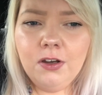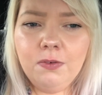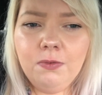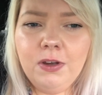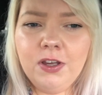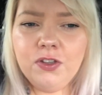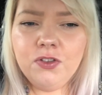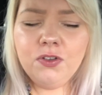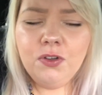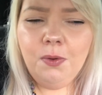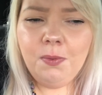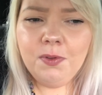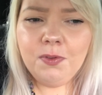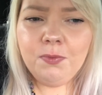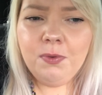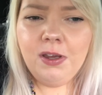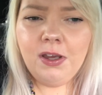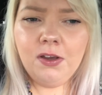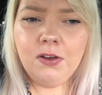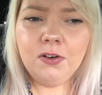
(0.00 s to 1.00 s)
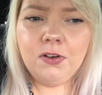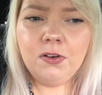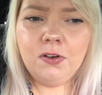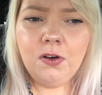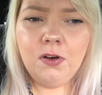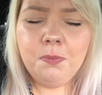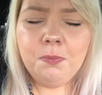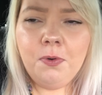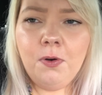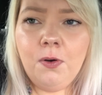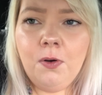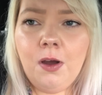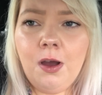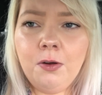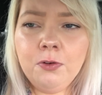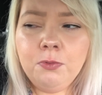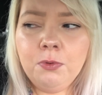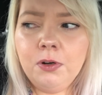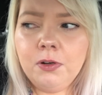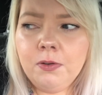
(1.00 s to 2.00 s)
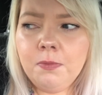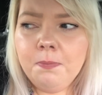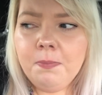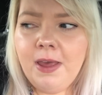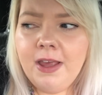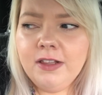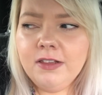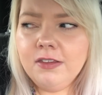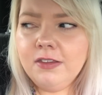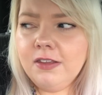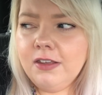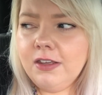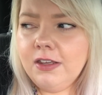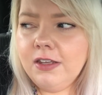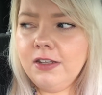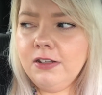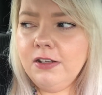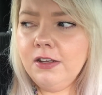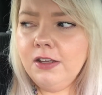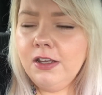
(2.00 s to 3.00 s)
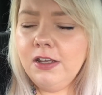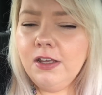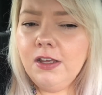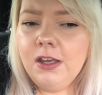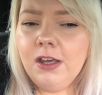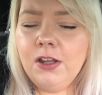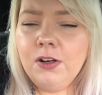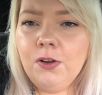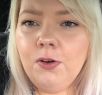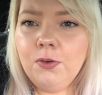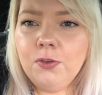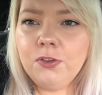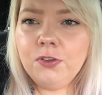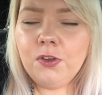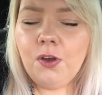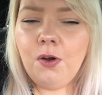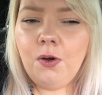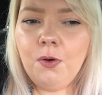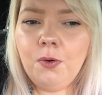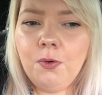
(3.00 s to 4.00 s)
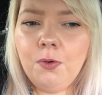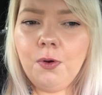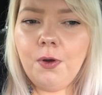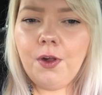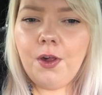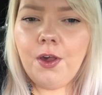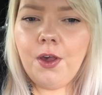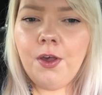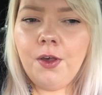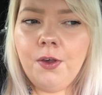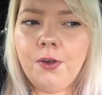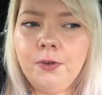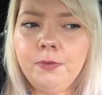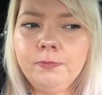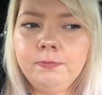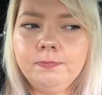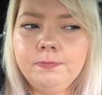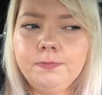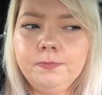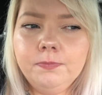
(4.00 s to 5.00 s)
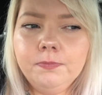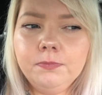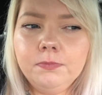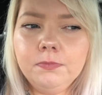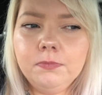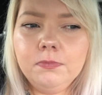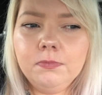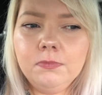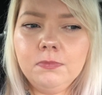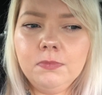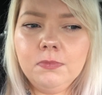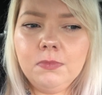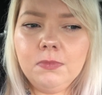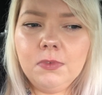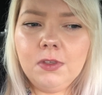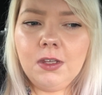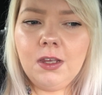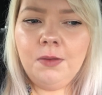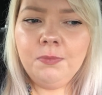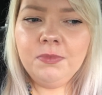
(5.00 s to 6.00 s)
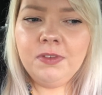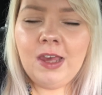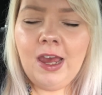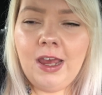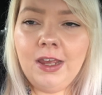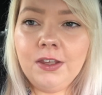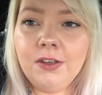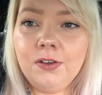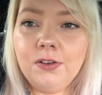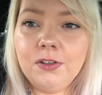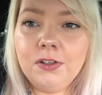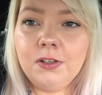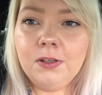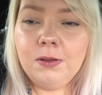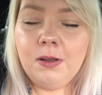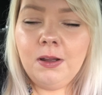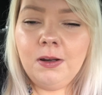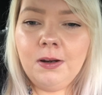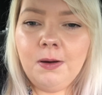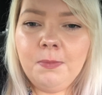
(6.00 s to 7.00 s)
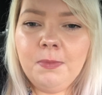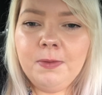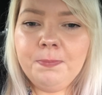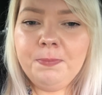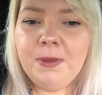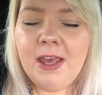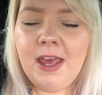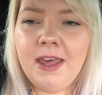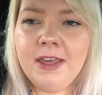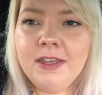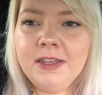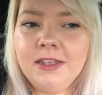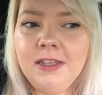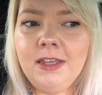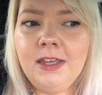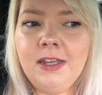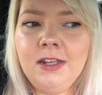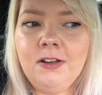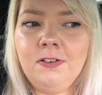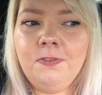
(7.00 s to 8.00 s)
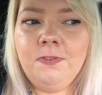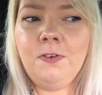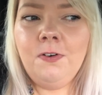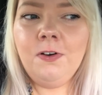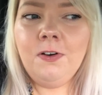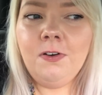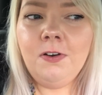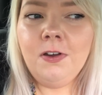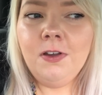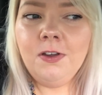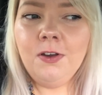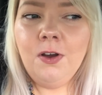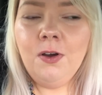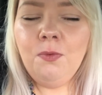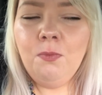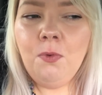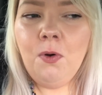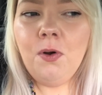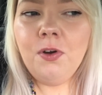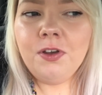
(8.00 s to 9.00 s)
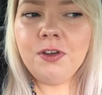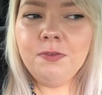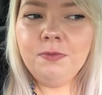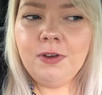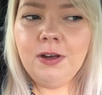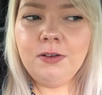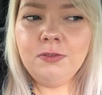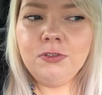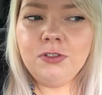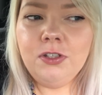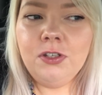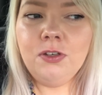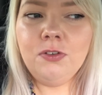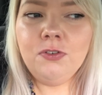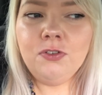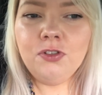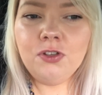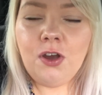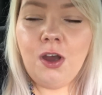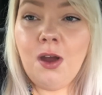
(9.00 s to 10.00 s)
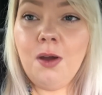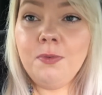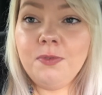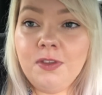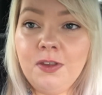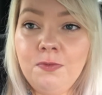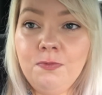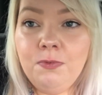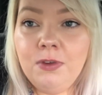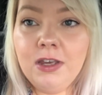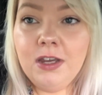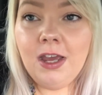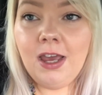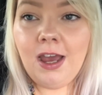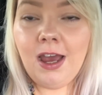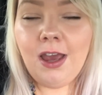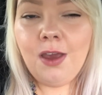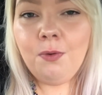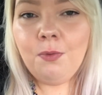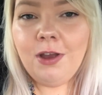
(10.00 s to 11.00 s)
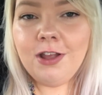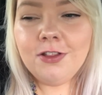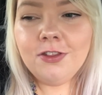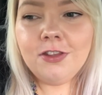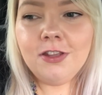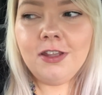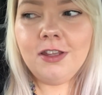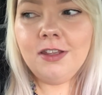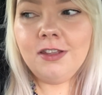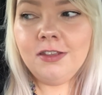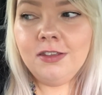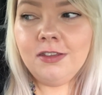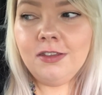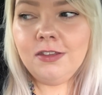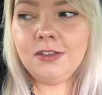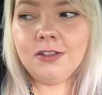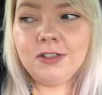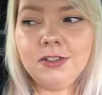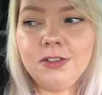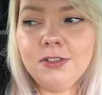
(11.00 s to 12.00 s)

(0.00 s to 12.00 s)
which no one's really gonna look, but I'd want them painted. And also I'm tired and I'm a bit achy, and I thought walking around two shops in really high wedges,